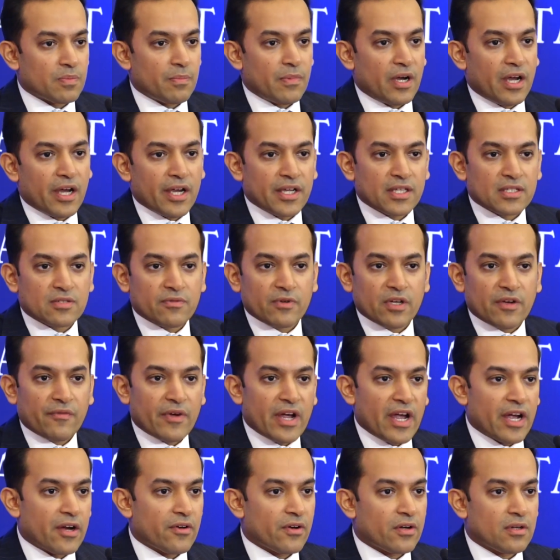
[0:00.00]
mines, we have
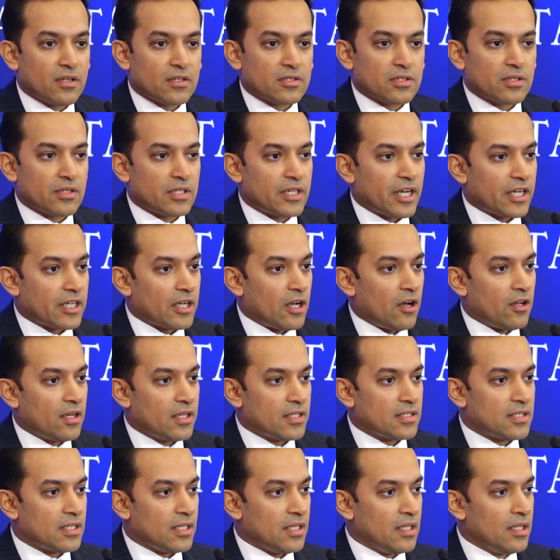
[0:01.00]
agriculture,
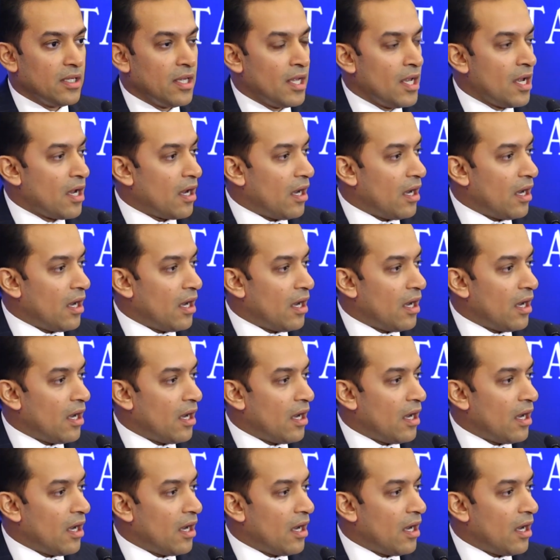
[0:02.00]
technology.